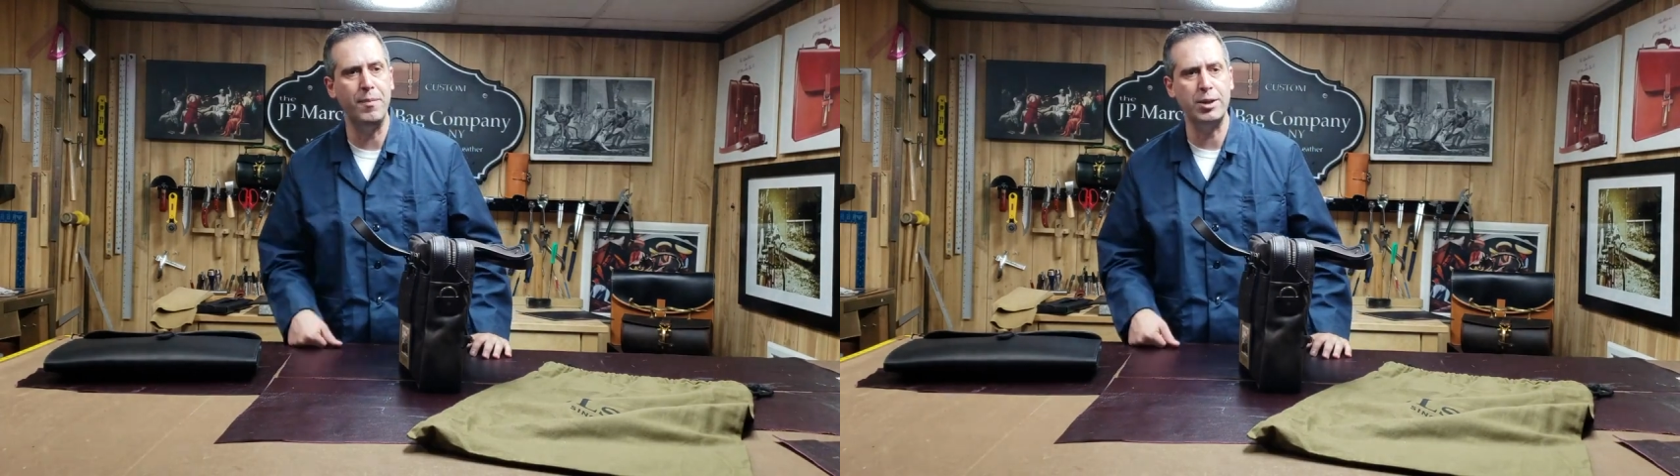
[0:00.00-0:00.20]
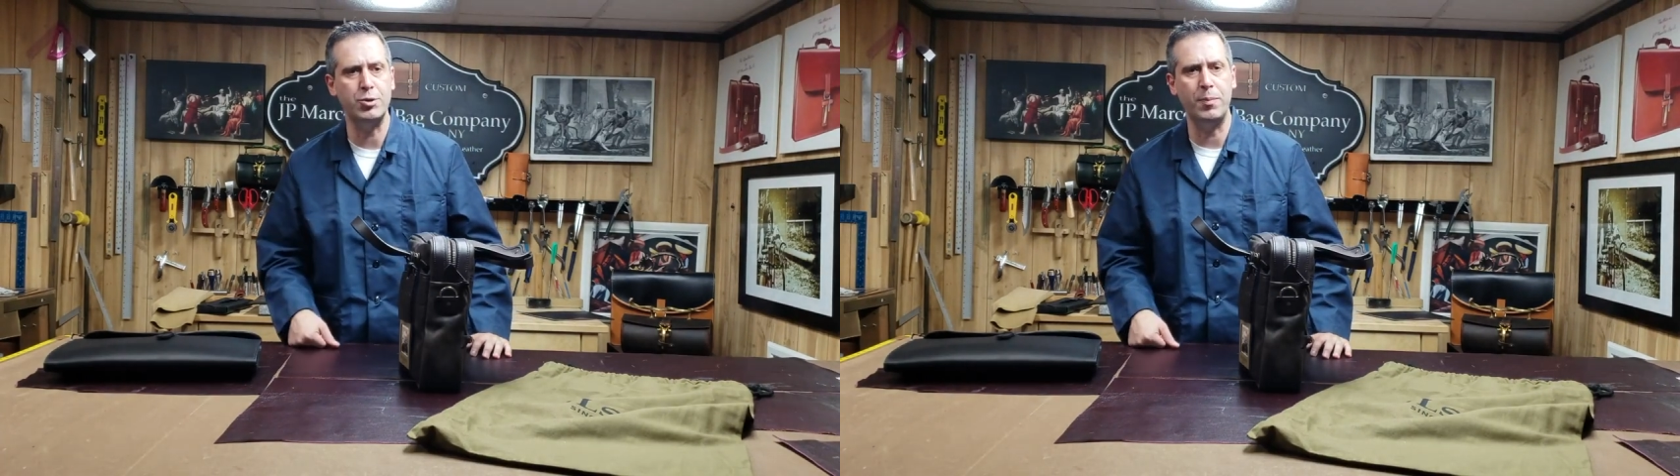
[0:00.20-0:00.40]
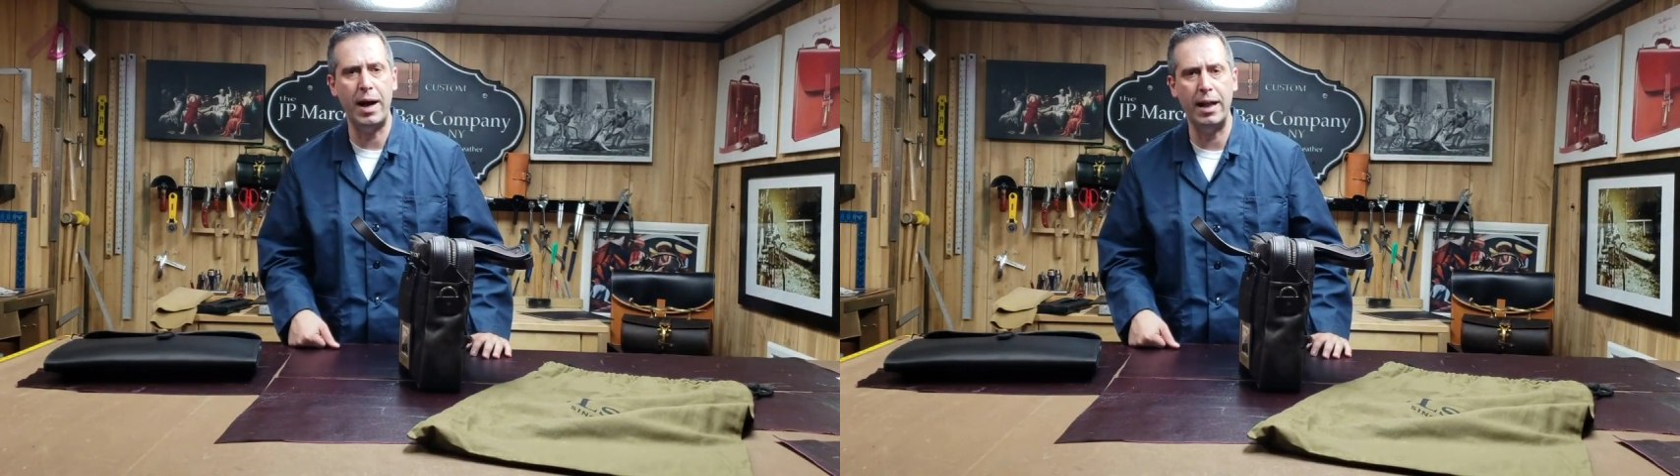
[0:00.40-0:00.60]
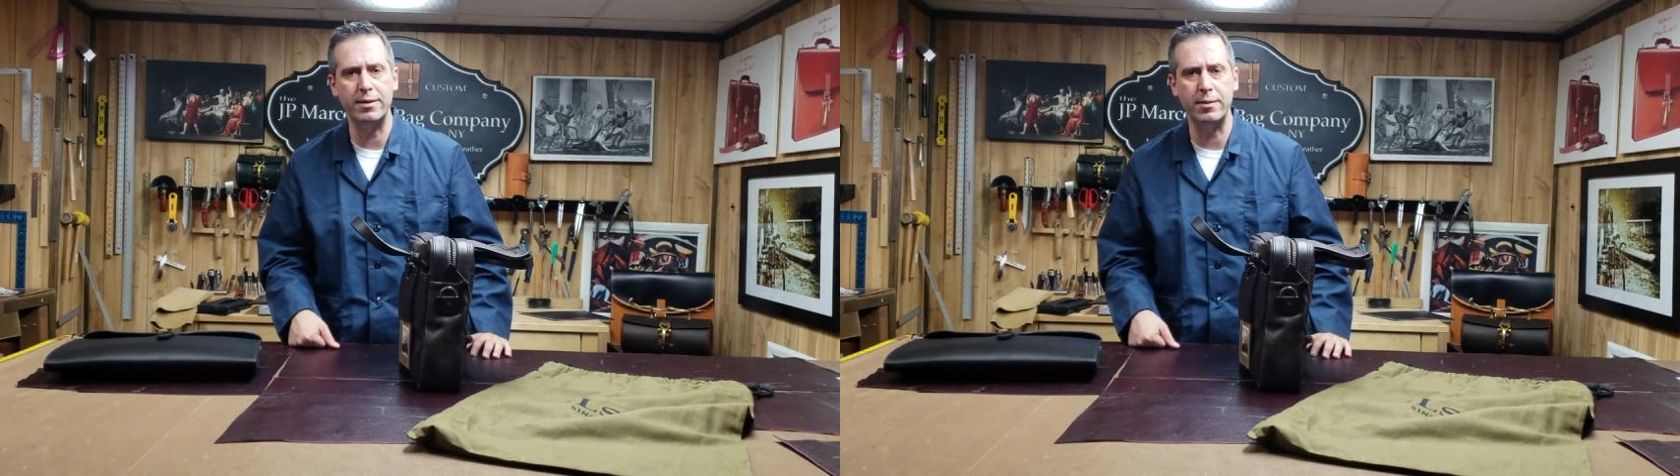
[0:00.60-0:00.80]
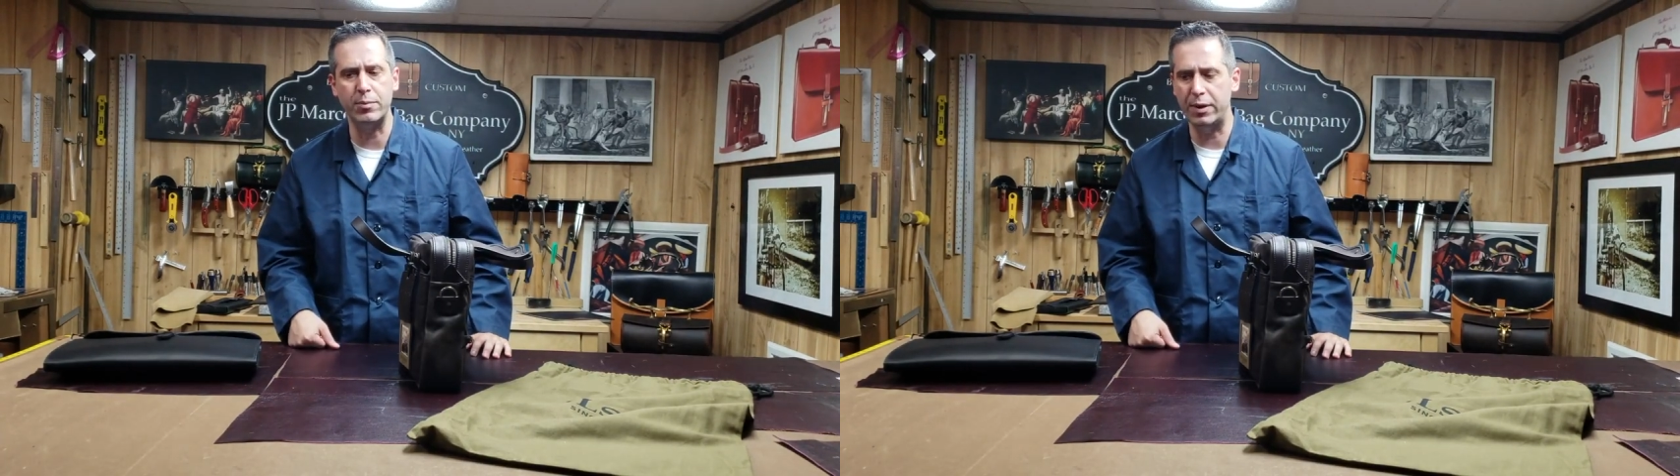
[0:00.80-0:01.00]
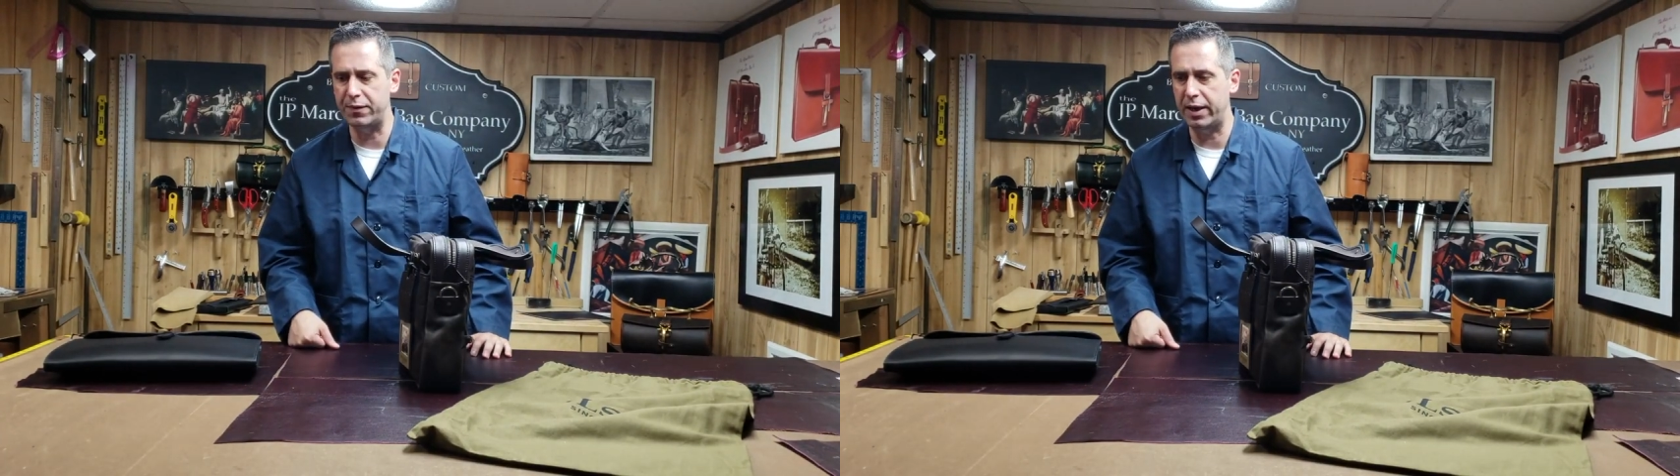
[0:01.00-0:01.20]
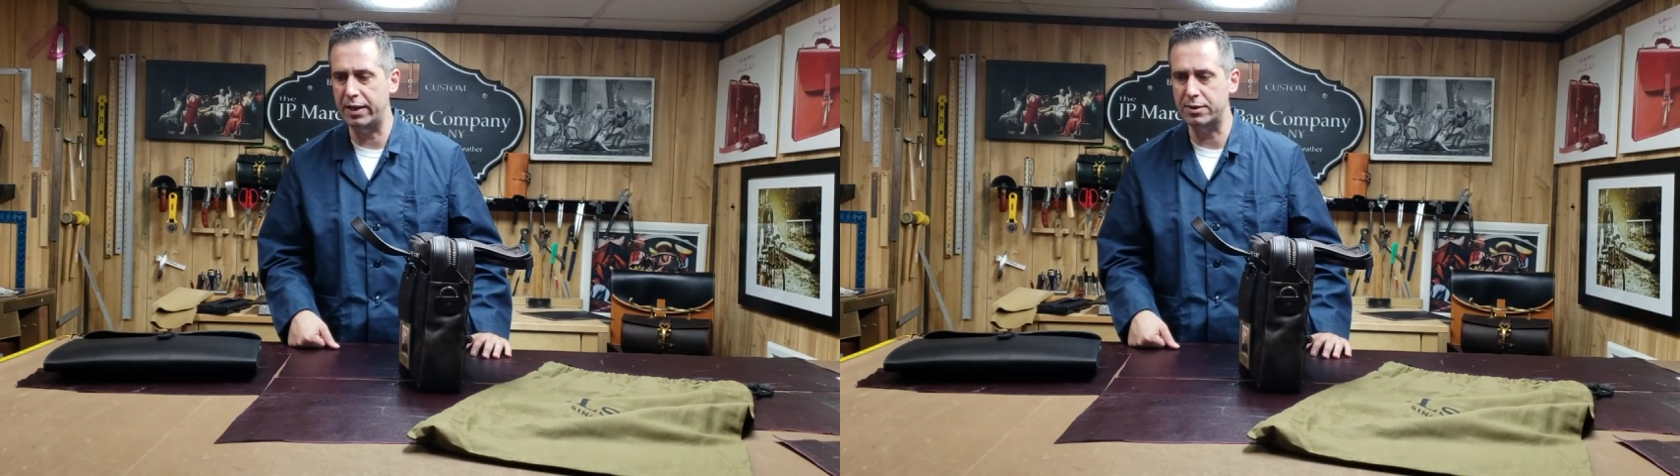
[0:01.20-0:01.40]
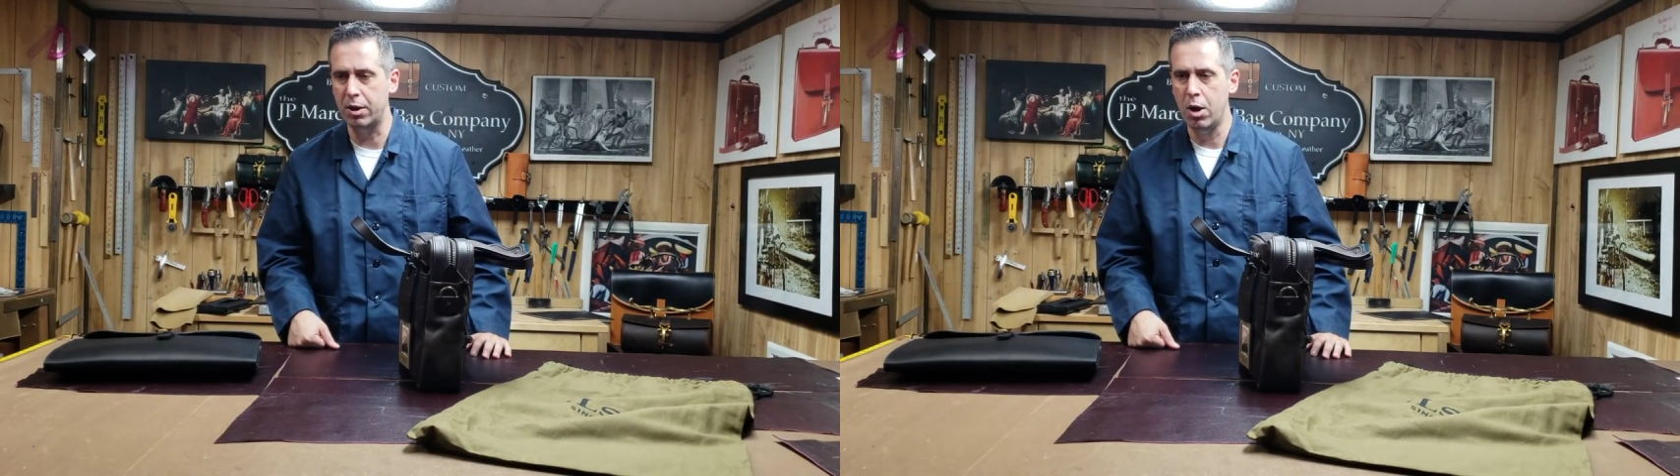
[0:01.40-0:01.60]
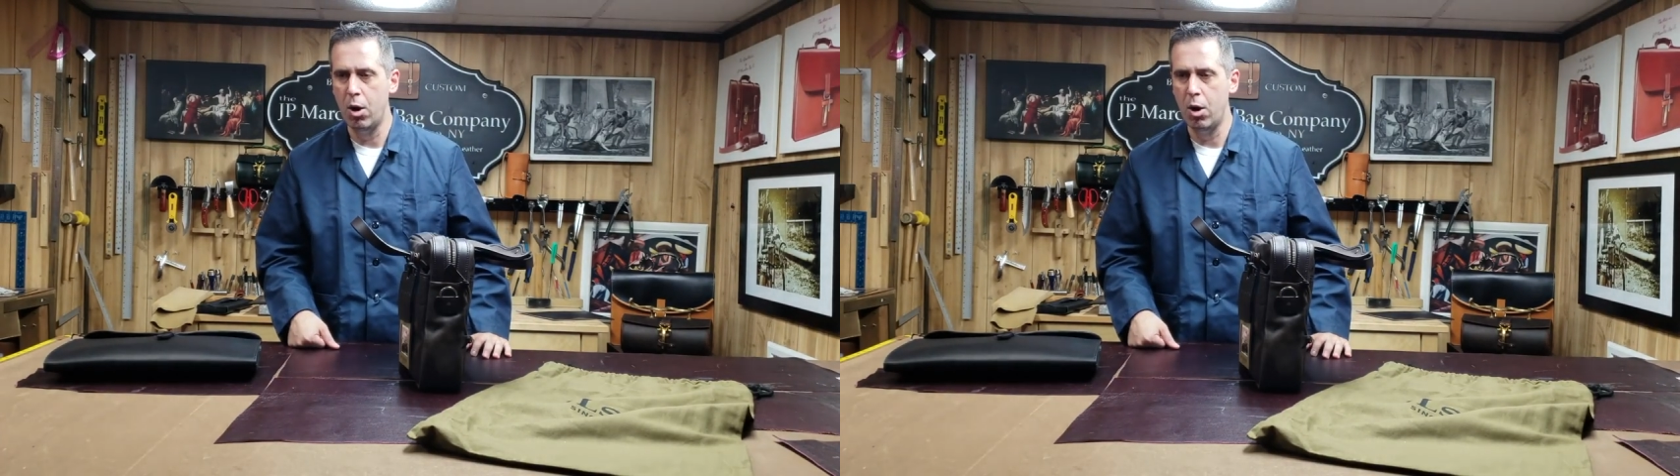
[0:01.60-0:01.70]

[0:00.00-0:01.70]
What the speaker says: Metropolitan briefcase